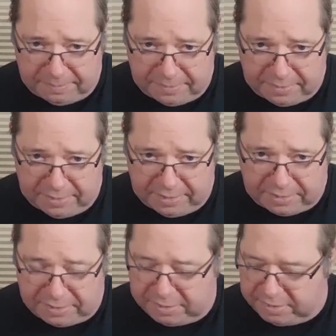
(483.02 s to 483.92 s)
It
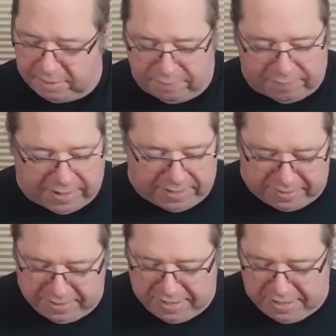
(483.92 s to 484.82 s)
still
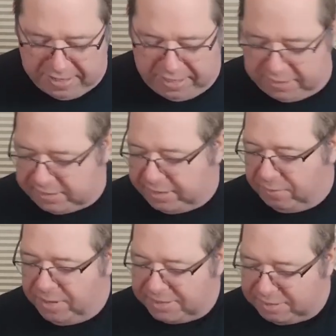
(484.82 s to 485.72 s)

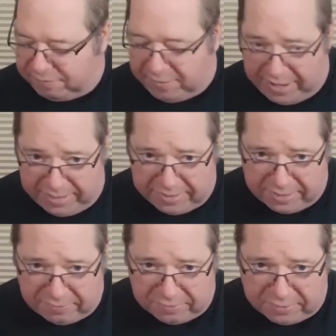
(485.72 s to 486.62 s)
wants to fight.
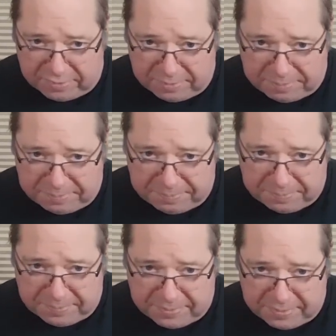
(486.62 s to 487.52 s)
That's for sure.
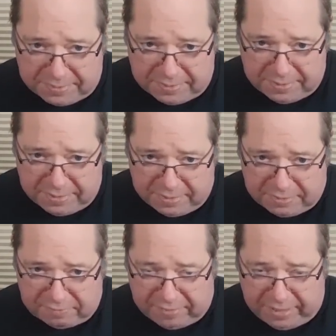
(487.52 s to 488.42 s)
And
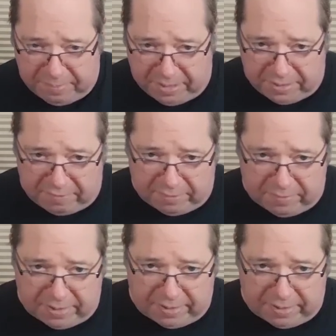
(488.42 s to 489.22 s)
it's fighting me on every one.